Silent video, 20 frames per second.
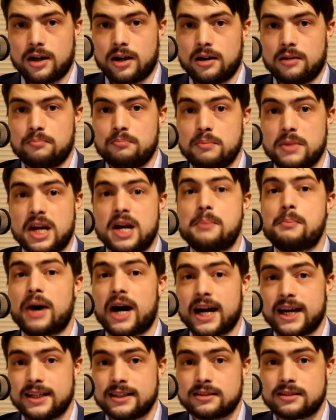
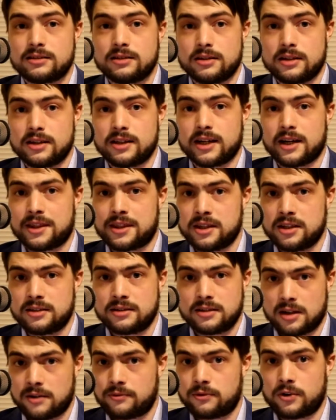minimize the death and
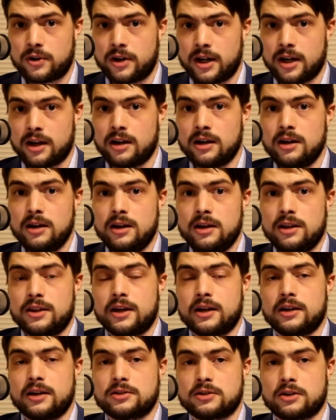suffering that
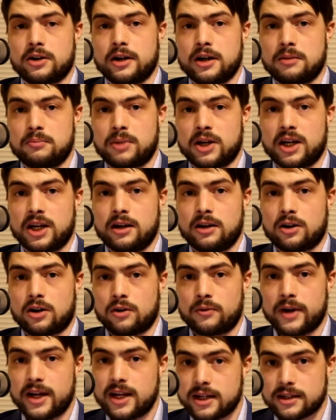has already been
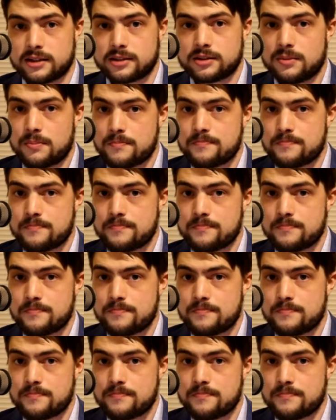horrendous.